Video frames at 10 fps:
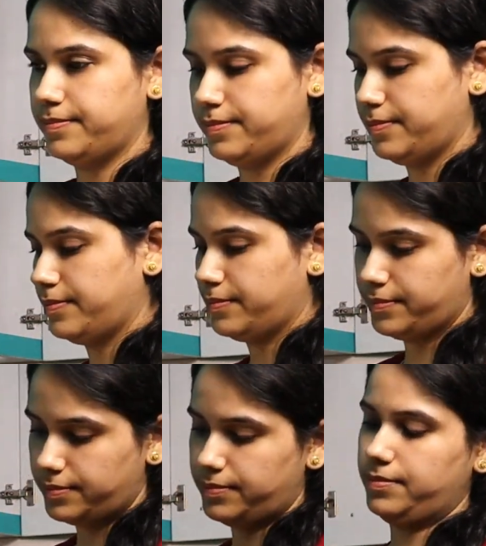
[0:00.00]

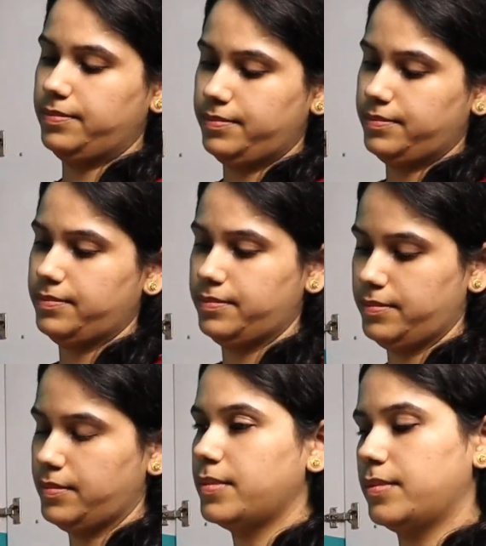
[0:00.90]

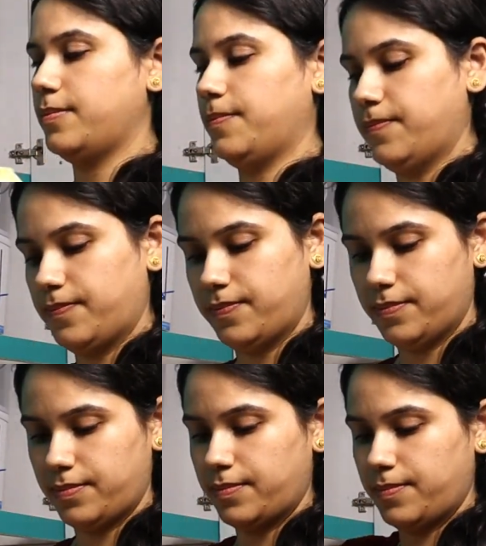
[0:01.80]

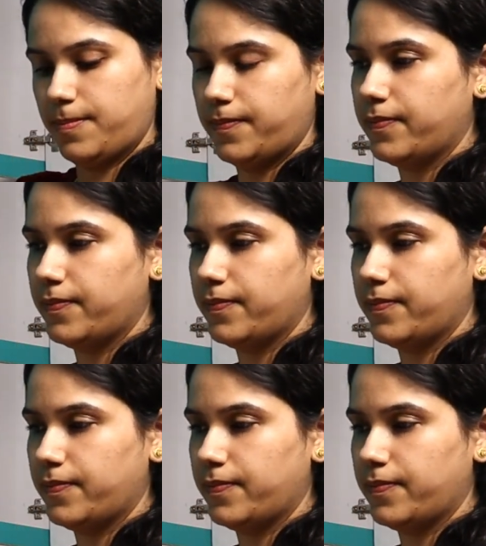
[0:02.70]
[no speech]